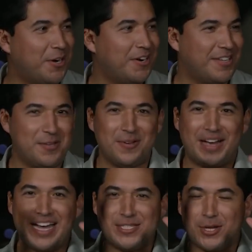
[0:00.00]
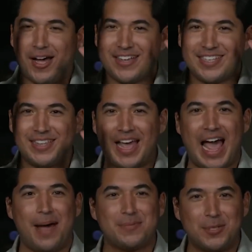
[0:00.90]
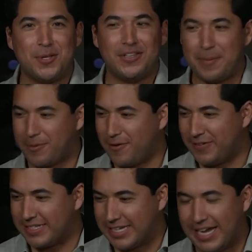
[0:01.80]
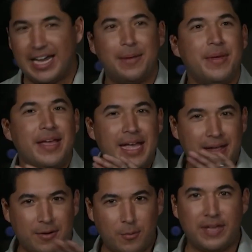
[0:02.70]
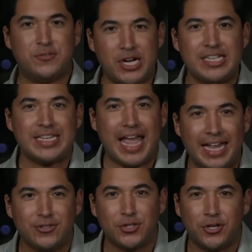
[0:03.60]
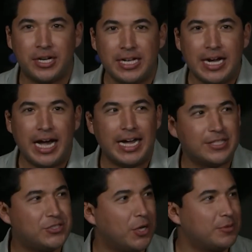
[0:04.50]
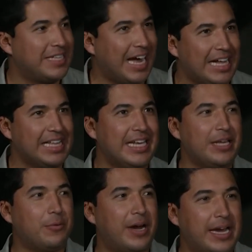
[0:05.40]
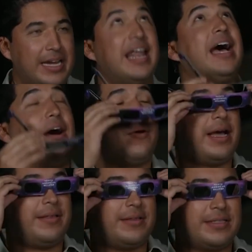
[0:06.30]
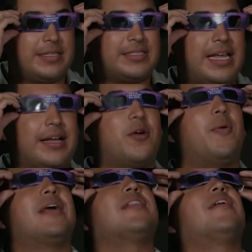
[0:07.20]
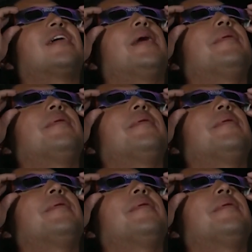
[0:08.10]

dark. You guys toss at the absolutely perfect time. We have just entered totality right now. I take a quick look